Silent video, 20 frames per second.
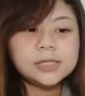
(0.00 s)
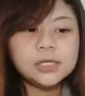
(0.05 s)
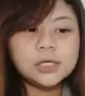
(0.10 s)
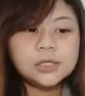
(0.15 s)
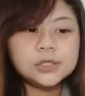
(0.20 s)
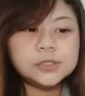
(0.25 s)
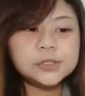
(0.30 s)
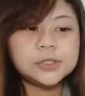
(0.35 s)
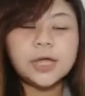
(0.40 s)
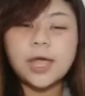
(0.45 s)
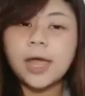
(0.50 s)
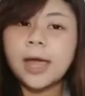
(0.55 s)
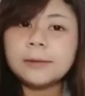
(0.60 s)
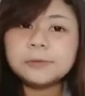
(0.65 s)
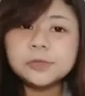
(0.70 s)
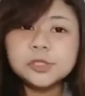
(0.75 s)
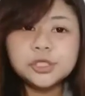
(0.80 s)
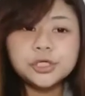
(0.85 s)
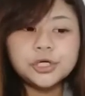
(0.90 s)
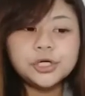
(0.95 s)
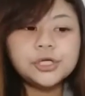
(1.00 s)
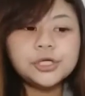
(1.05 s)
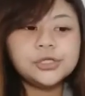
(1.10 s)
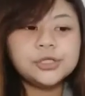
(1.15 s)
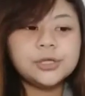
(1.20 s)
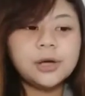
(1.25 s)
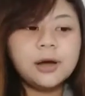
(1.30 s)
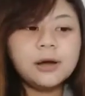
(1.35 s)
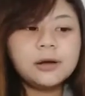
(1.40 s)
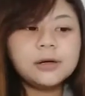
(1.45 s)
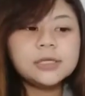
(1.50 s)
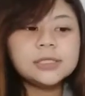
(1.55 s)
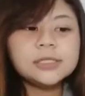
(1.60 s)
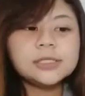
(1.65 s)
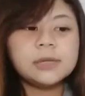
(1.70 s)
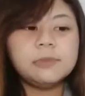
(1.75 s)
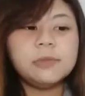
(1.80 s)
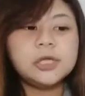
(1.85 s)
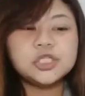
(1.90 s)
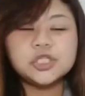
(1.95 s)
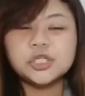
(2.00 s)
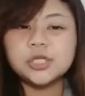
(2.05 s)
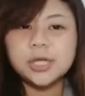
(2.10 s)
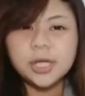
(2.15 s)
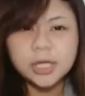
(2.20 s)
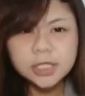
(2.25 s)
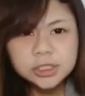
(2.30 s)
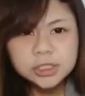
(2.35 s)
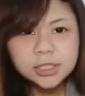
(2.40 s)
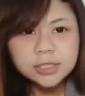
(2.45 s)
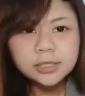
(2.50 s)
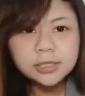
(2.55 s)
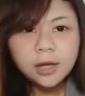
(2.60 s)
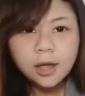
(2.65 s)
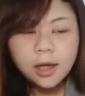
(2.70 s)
to capture youngers' imagination,